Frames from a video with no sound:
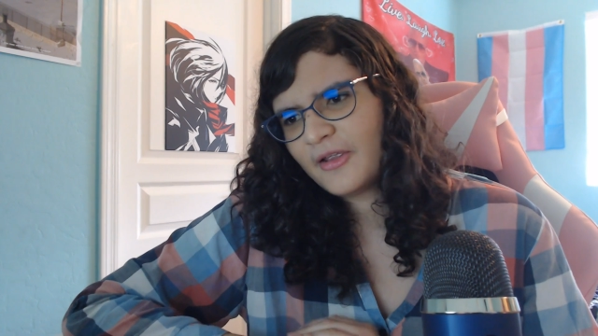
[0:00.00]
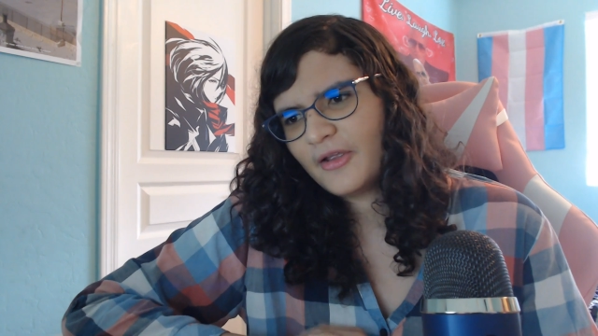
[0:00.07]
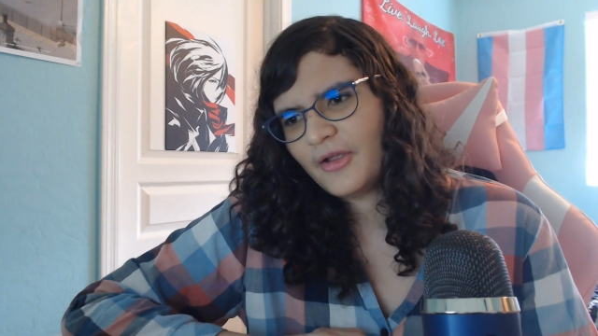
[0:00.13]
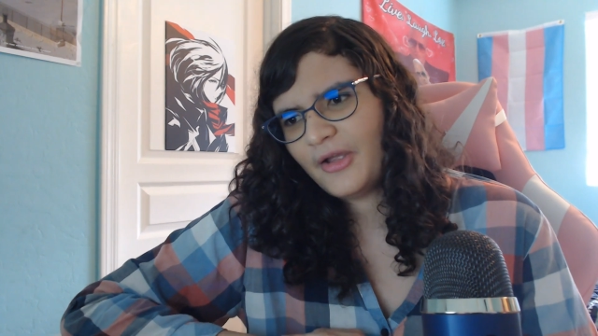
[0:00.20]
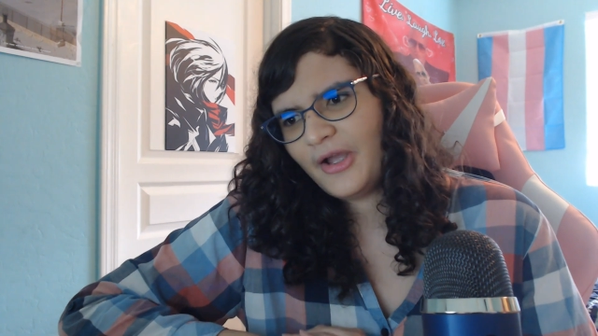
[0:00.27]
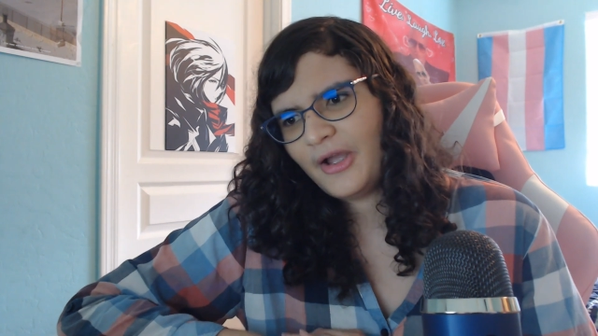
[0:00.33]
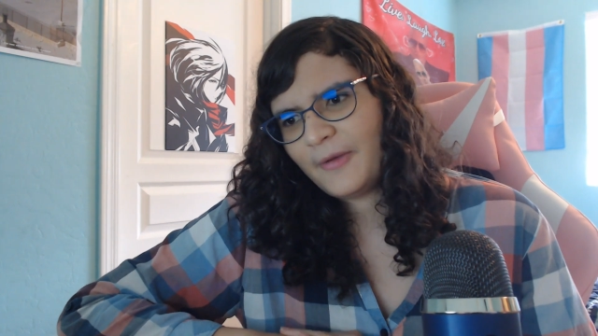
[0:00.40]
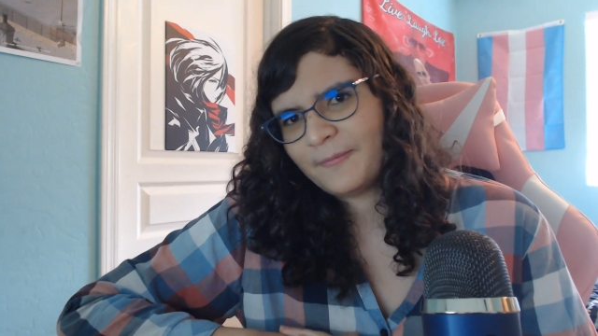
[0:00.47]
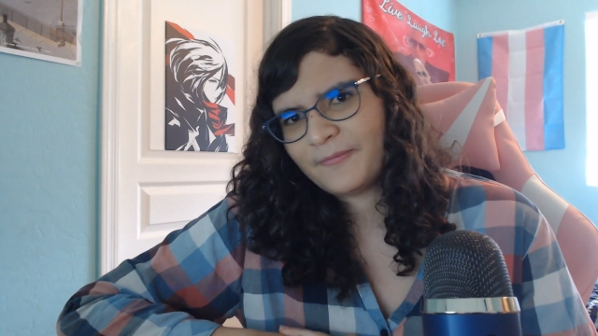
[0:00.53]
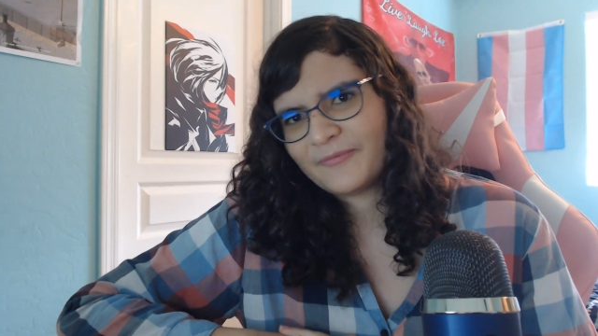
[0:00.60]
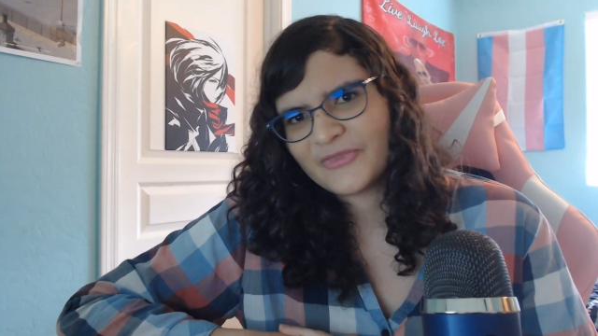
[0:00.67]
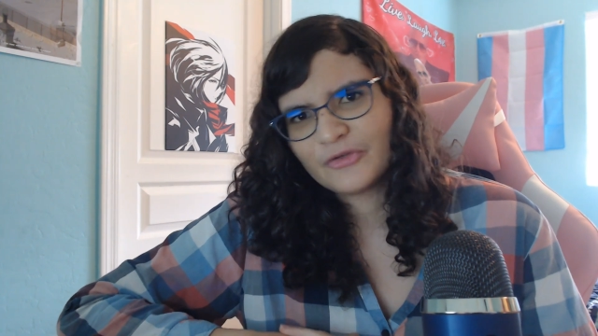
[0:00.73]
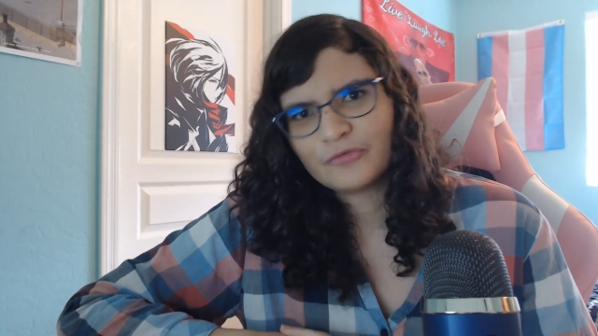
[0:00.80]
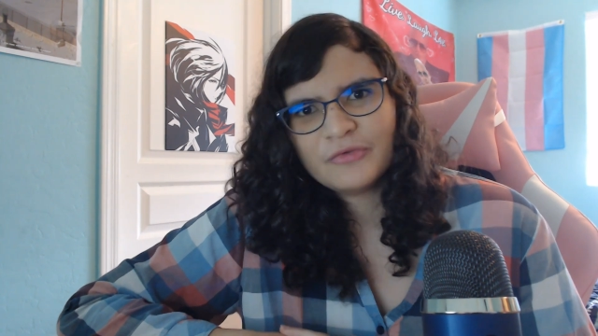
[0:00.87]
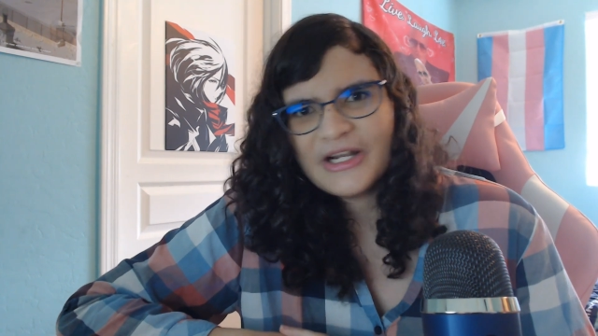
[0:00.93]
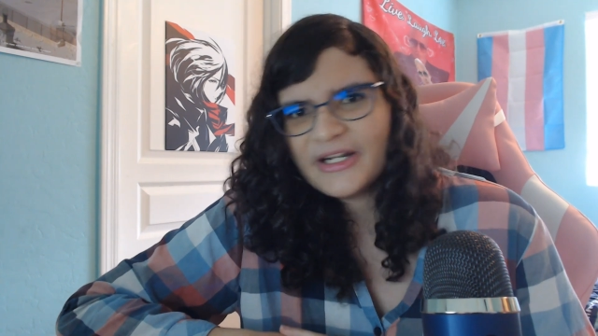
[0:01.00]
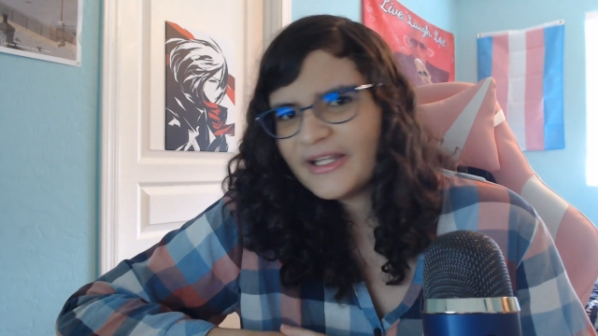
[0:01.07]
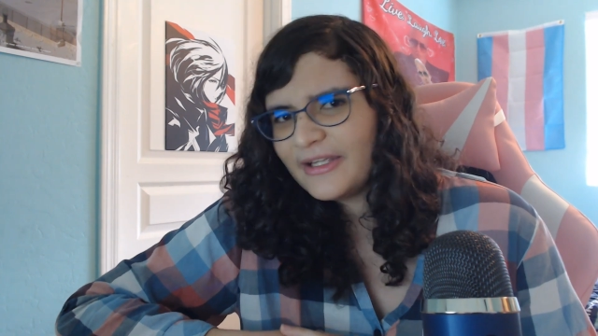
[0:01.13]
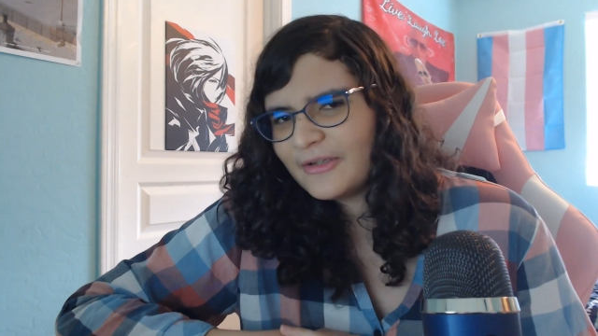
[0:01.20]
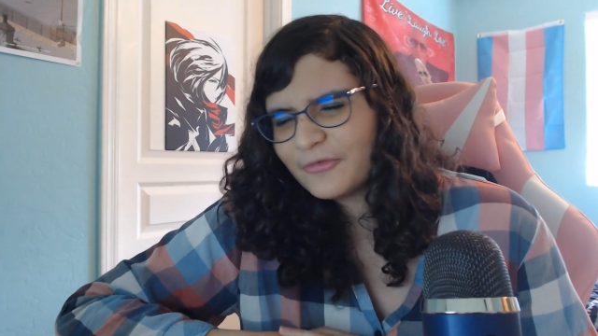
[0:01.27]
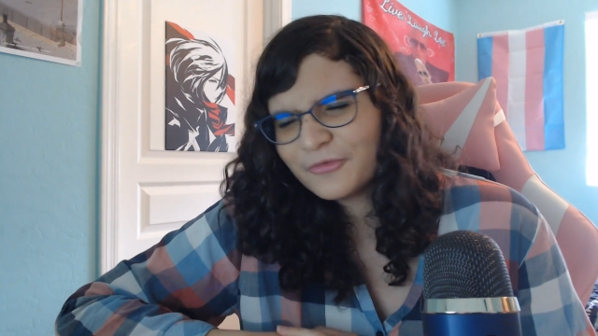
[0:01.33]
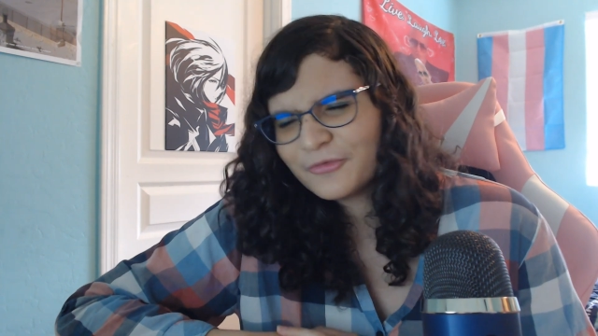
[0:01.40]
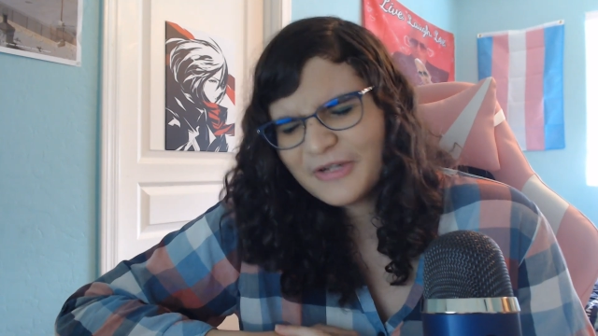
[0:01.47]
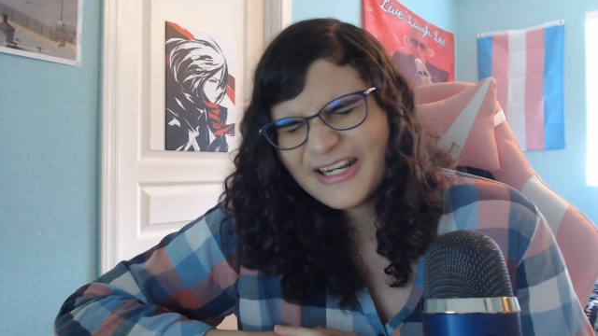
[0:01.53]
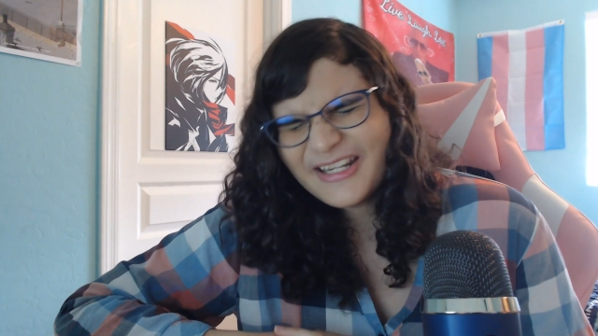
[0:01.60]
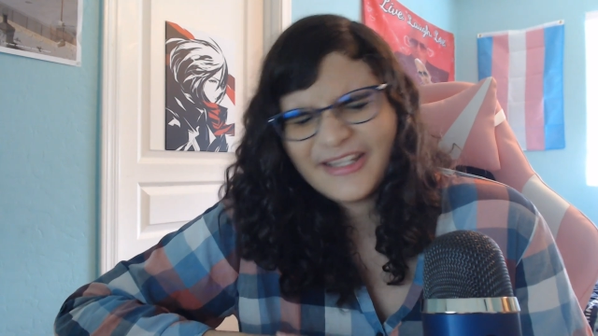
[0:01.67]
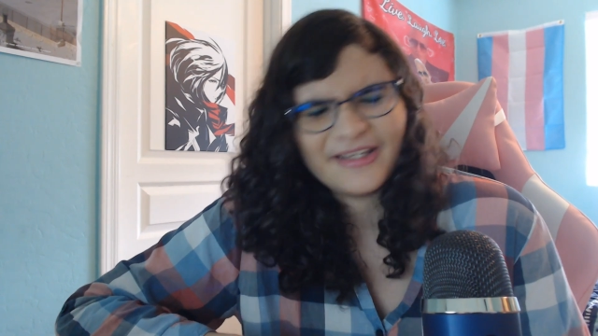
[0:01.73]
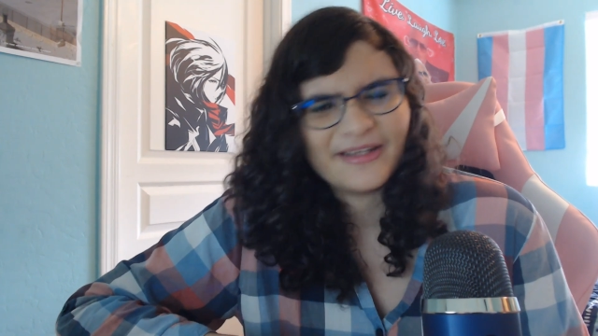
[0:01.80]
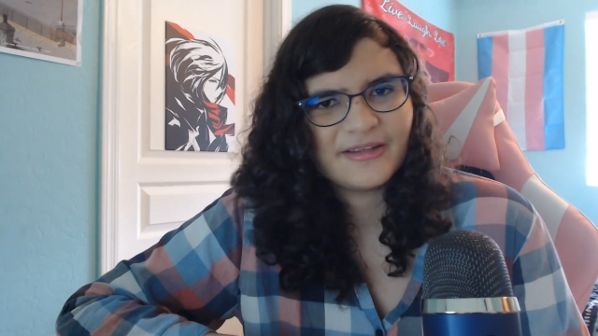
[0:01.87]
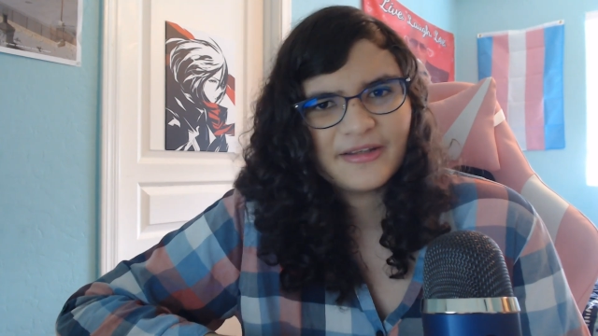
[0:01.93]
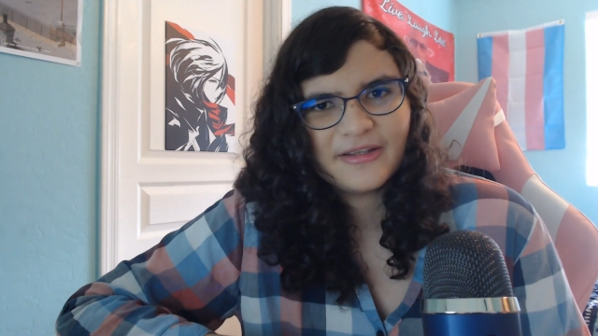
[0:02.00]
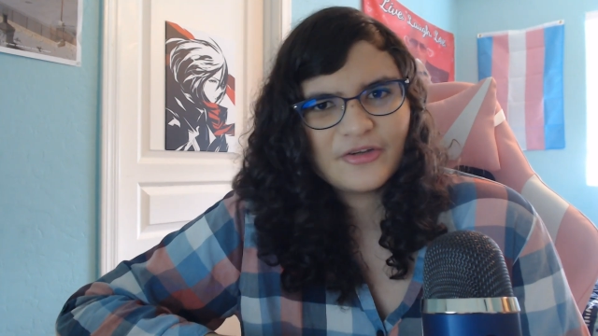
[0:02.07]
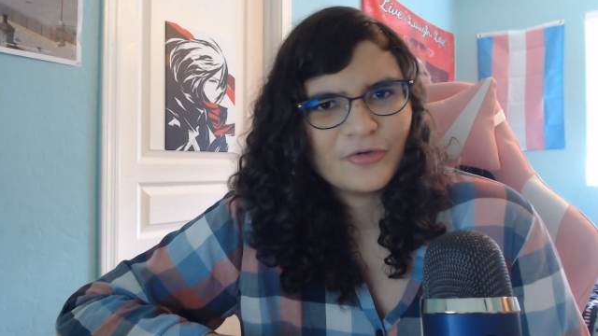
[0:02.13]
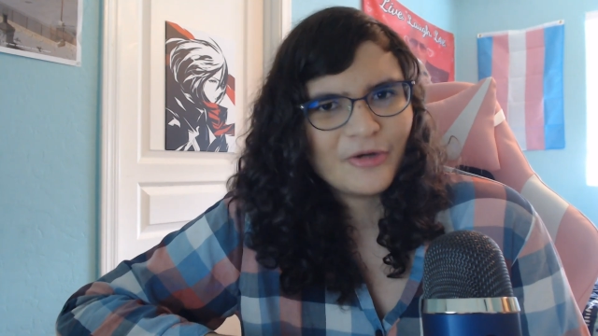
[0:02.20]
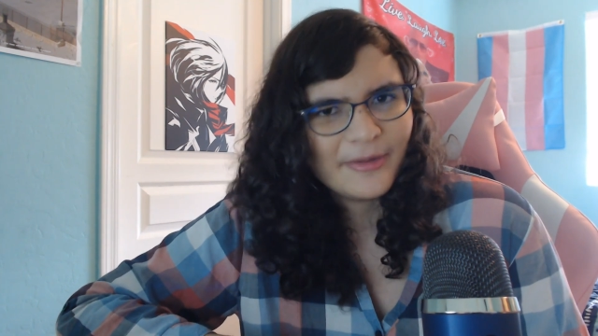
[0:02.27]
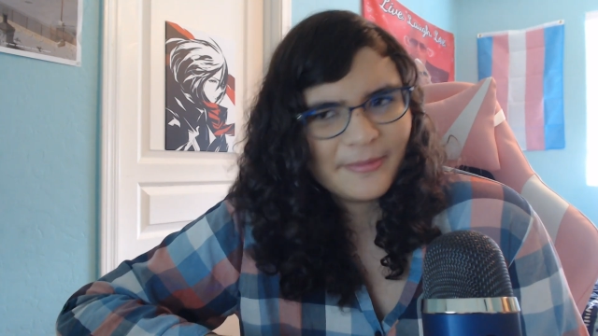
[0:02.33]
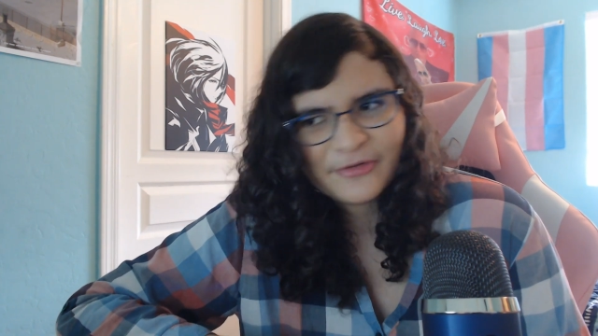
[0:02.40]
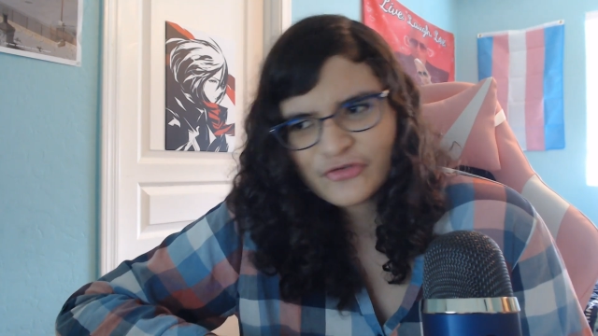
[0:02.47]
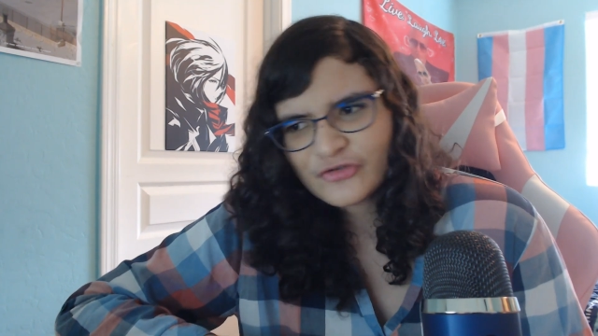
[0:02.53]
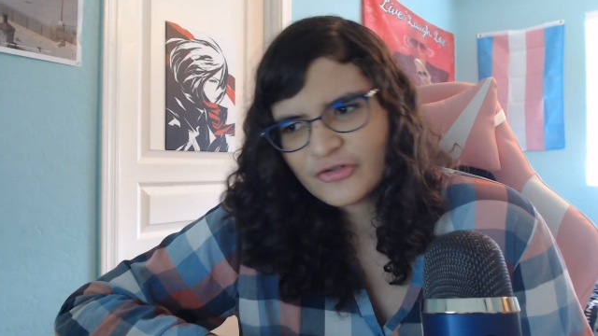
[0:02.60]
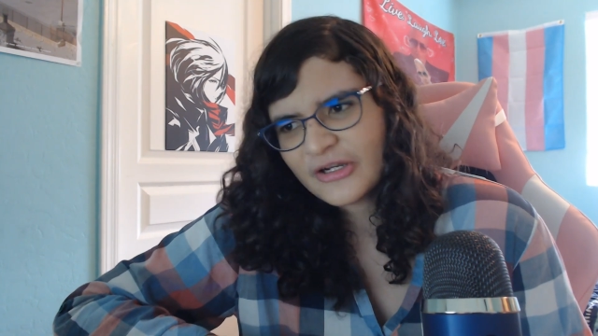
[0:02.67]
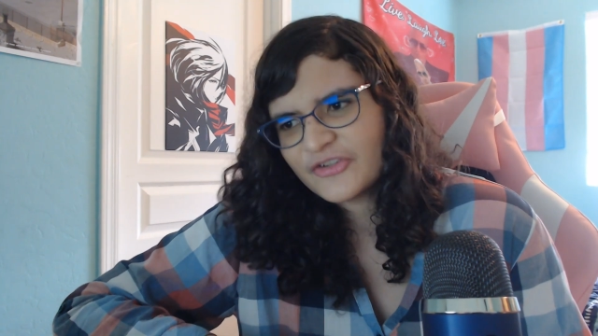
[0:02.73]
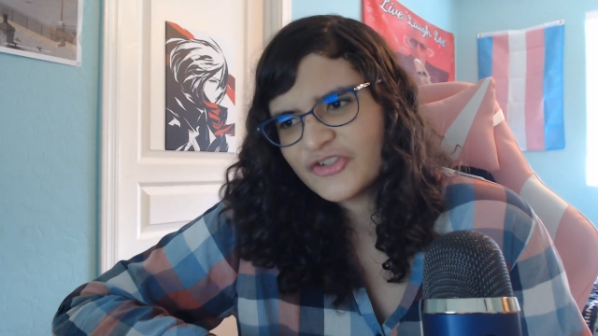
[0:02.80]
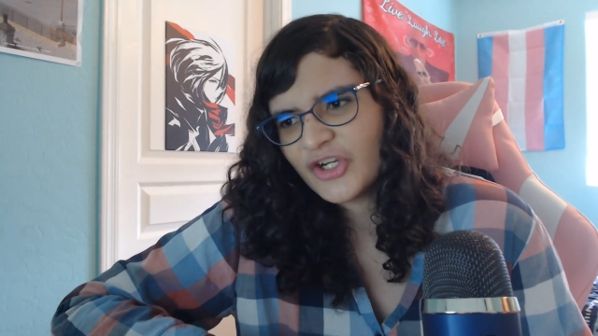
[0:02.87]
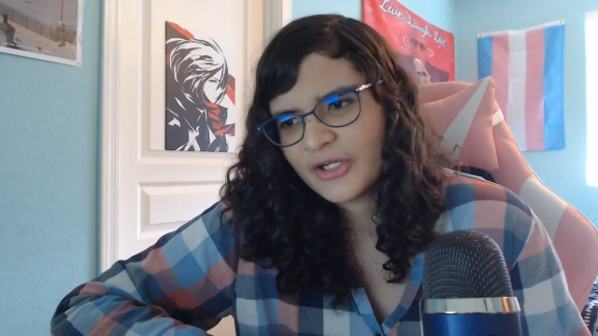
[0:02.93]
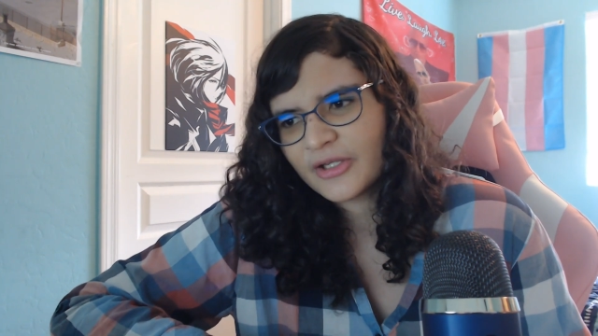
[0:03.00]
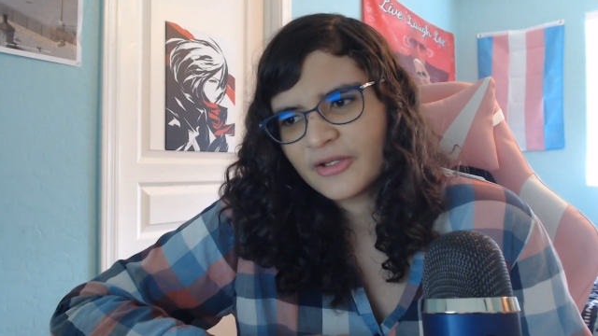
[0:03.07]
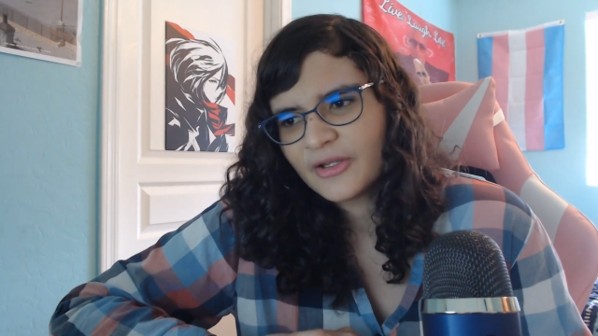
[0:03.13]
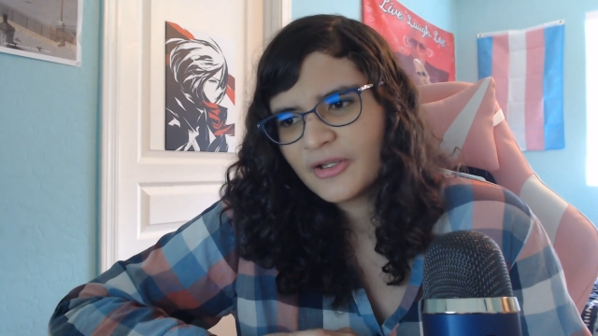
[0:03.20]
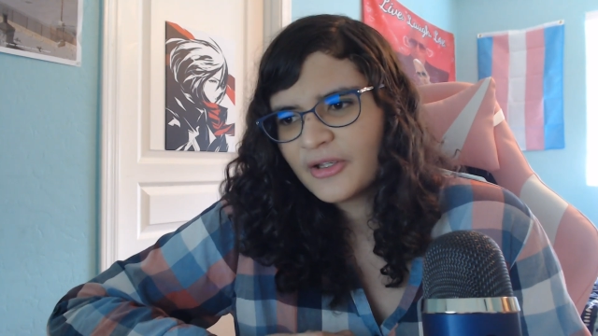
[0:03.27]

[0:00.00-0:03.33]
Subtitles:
Really incredibly tragic.